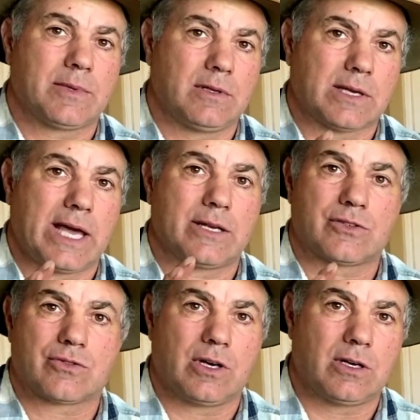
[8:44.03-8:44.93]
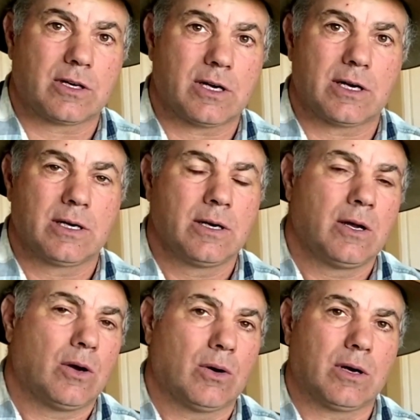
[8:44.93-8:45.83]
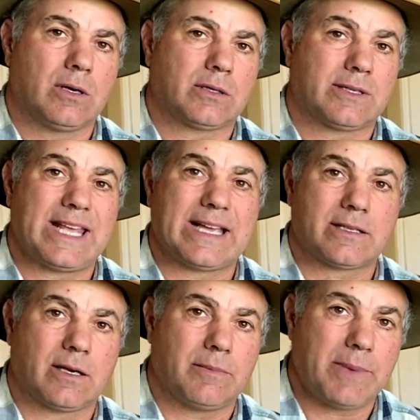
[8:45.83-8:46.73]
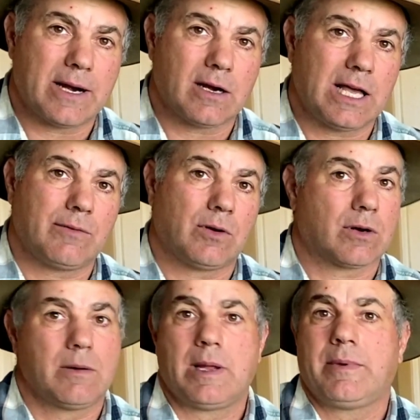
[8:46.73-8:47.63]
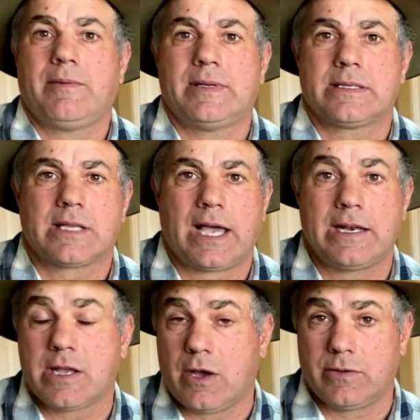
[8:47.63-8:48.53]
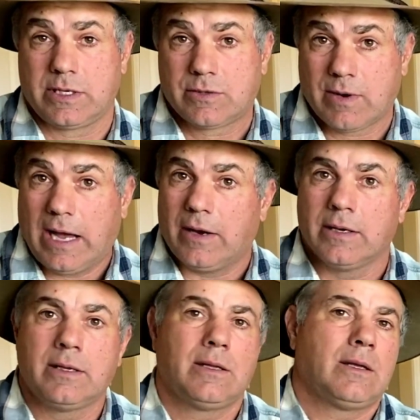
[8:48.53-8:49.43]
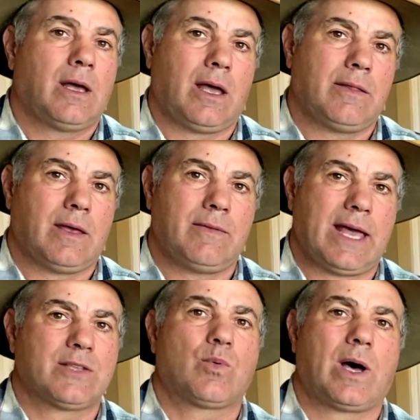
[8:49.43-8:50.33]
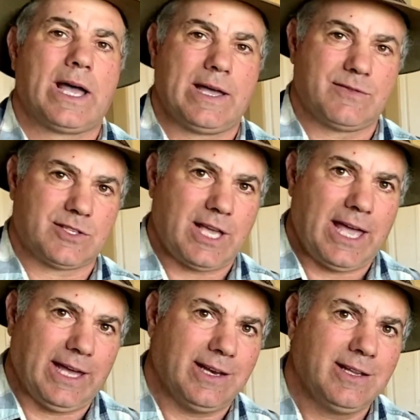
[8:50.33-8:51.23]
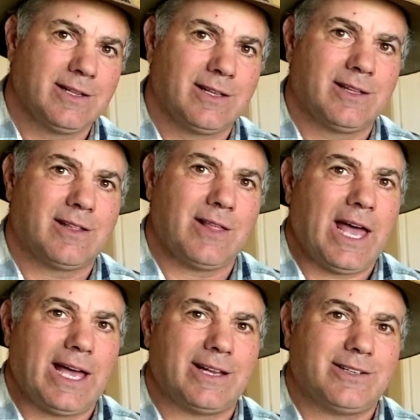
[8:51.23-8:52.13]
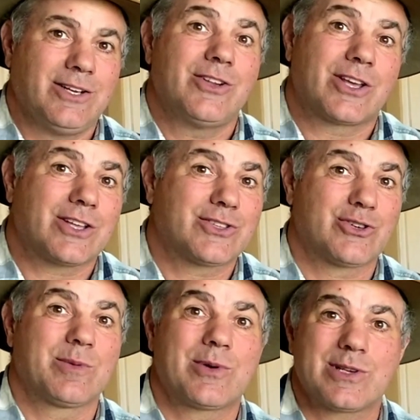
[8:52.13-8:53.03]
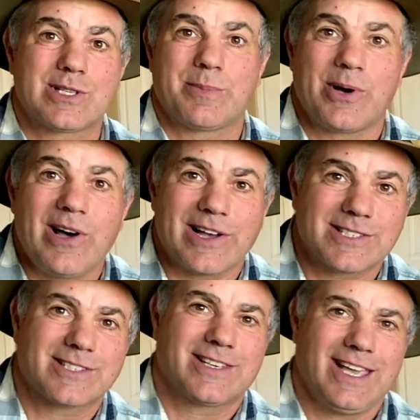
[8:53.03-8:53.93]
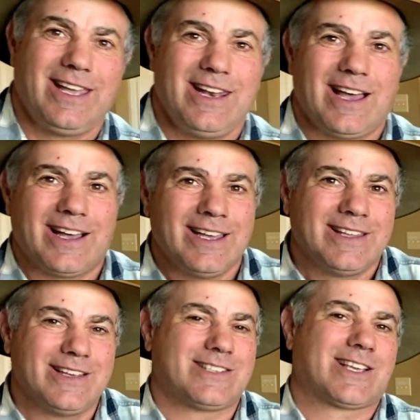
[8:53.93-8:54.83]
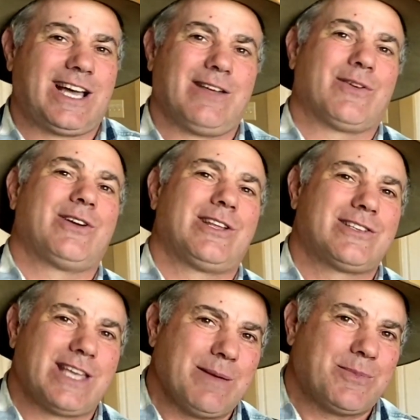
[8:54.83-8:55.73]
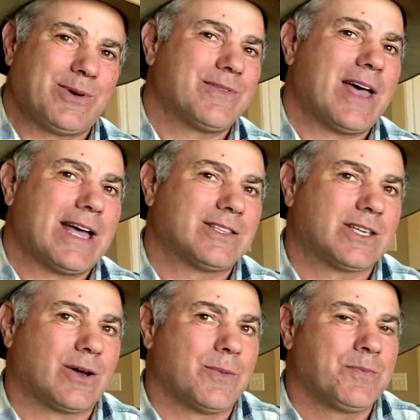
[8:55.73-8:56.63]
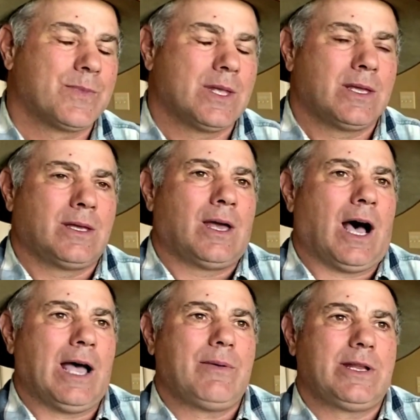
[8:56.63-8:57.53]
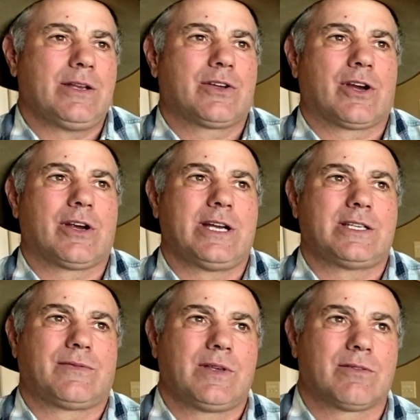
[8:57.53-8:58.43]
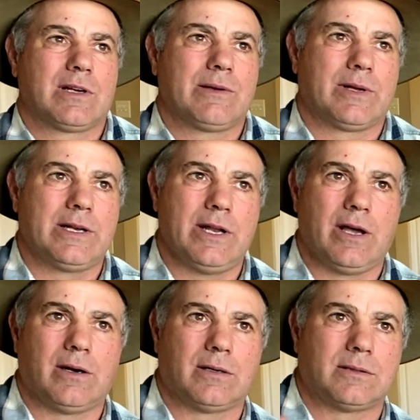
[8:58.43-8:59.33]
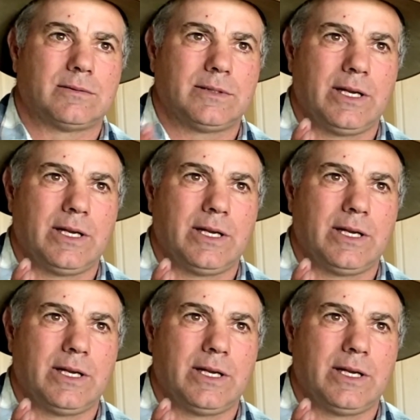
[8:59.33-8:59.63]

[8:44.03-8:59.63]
to look at it stronger or to take it to a better level, or maybe even decide to go this route. And that's why I've said that the consumer is the boss, and this is kind of a good example of that. So I would encourage, if you really want to know